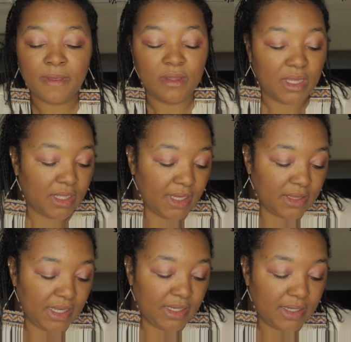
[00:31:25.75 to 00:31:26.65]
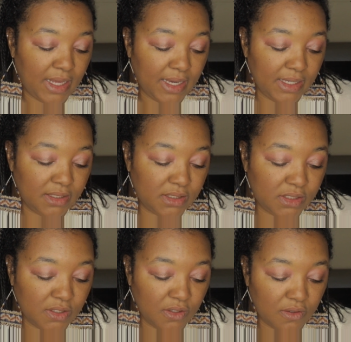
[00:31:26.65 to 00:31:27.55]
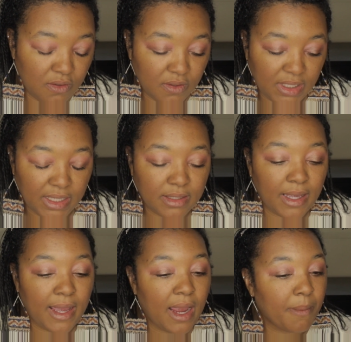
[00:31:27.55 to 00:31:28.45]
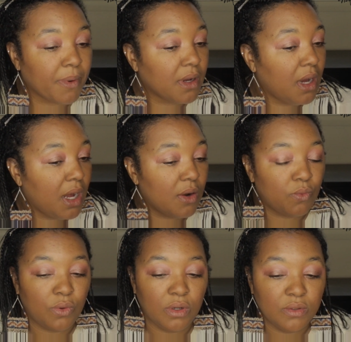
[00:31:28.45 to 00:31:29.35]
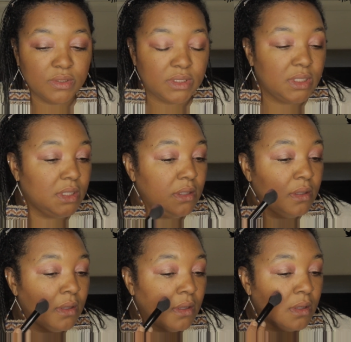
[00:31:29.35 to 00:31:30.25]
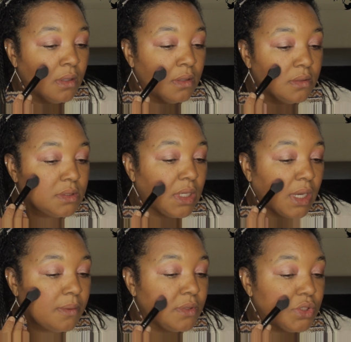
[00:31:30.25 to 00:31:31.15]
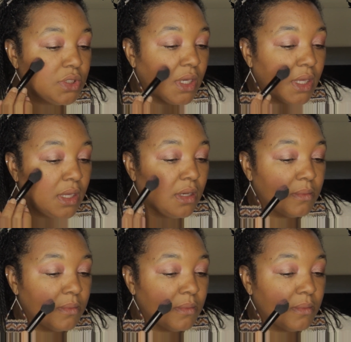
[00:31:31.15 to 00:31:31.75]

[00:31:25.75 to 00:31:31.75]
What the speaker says: Because I like that nice, subtle, got that apricot rosy type shade.